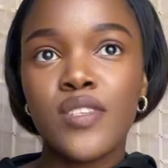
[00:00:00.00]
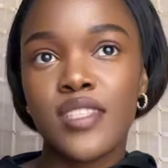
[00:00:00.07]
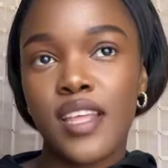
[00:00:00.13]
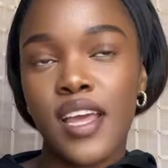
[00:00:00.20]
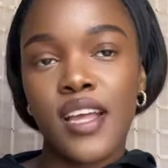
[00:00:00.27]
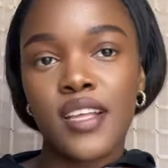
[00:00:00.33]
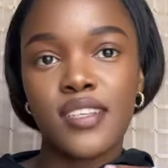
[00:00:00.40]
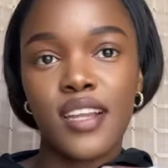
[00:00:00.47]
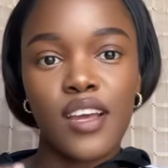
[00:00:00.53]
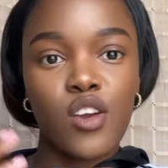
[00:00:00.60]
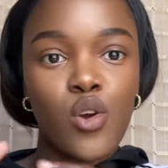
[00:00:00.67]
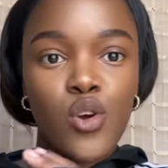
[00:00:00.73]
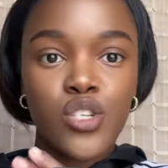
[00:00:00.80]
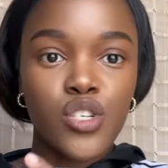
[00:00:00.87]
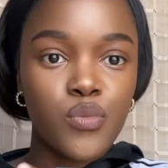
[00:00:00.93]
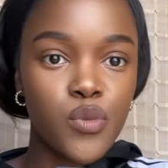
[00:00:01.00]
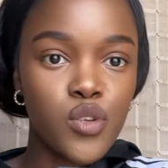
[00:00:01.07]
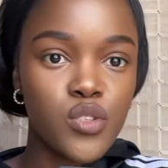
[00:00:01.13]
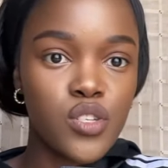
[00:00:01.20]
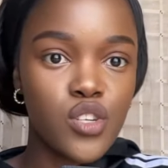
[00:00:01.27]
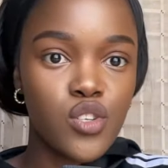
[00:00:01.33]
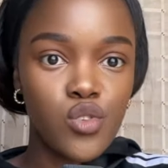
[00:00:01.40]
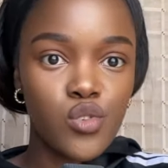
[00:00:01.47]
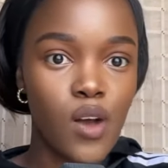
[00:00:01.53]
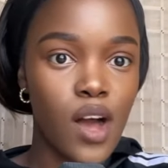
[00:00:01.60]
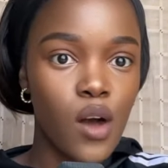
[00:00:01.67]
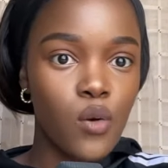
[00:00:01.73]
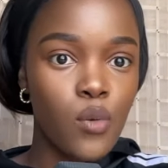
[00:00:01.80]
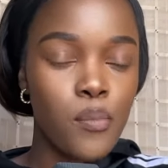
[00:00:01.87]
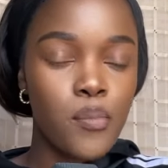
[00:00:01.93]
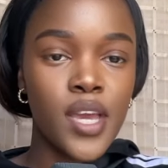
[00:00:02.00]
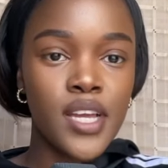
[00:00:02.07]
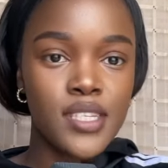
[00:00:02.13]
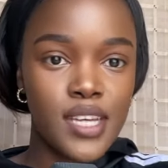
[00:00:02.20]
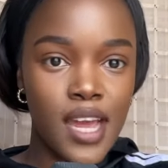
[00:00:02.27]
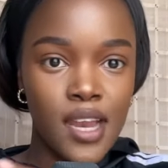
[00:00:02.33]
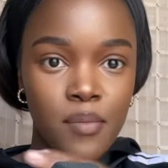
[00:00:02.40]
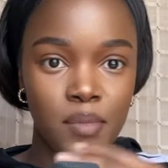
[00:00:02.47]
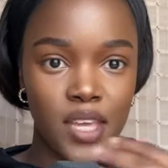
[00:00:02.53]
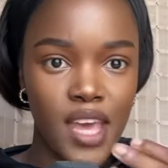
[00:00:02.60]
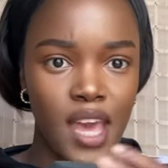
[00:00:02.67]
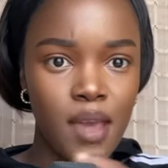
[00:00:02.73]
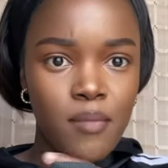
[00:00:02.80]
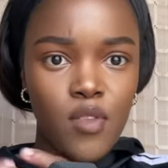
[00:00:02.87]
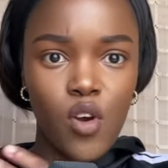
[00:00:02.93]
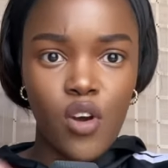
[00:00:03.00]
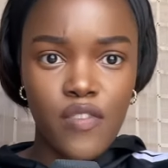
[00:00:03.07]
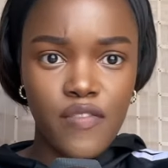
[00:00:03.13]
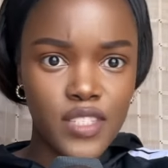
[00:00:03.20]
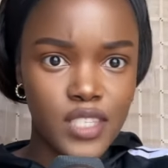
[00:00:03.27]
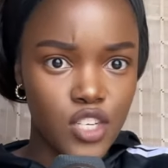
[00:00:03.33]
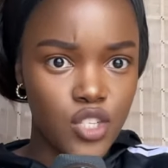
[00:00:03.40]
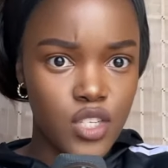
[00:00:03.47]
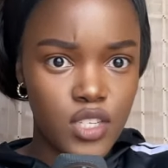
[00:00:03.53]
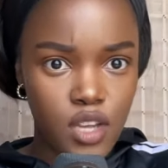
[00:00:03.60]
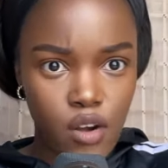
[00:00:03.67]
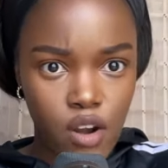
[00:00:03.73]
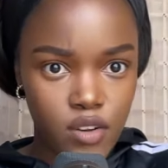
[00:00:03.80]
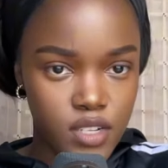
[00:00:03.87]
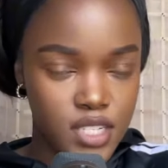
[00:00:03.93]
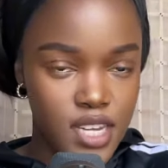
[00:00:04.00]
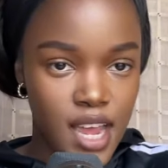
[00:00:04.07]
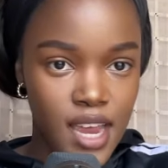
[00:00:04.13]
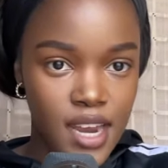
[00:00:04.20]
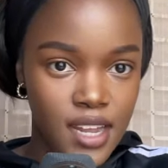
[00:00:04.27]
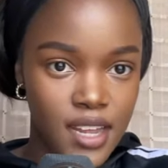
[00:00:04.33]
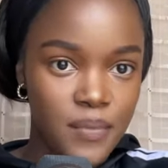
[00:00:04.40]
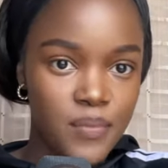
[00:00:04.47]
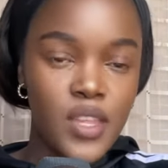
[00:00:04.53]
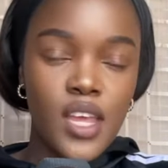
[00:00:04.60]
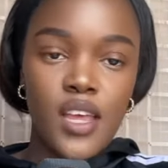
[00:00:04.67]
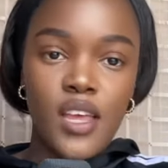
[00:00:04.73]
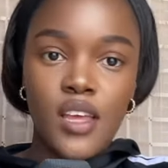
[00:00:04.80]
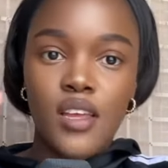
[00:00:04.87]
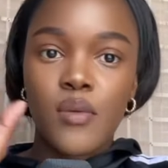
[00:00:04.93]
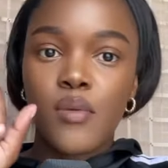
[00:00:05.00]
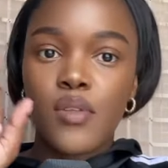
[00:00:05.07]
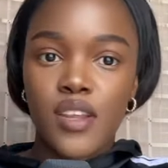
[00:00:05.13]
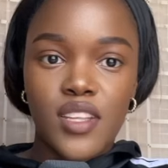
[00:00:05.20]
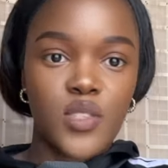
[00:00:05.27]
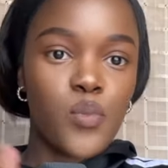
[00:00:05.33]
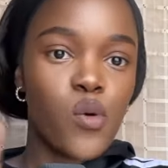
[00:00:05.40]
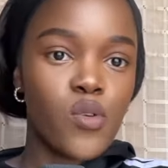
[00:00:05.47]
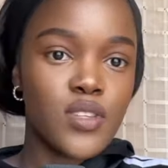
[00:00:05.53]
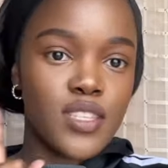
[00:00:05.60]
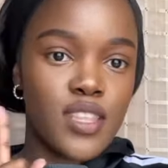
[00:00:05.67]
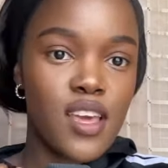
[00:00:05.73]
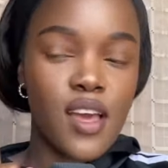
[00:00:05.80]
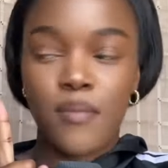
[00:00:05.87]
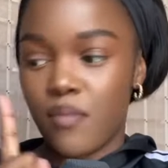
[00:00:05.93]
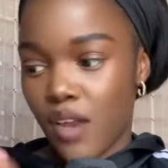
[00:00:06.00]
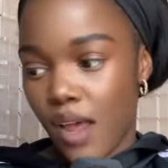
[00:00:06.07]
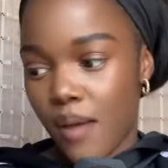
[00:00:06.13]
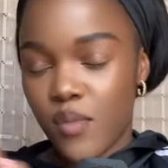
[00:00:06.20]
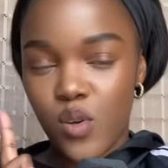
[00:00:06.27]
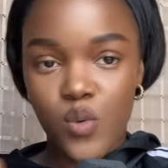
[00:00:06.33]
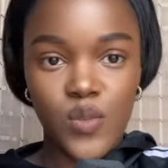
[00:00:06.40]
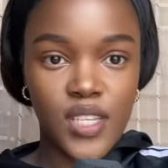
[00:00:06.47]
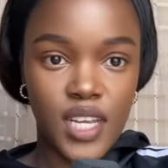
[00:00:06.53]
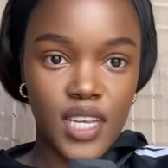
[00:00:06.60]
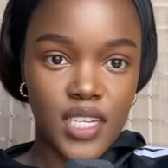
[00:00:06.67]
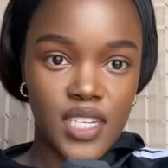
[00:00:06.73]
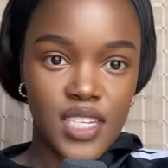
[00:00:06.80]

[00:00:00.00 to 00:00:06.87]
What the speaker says: things like contributed to how big Tyla became. The conversations around Tyla, let's pause there. I'm losing.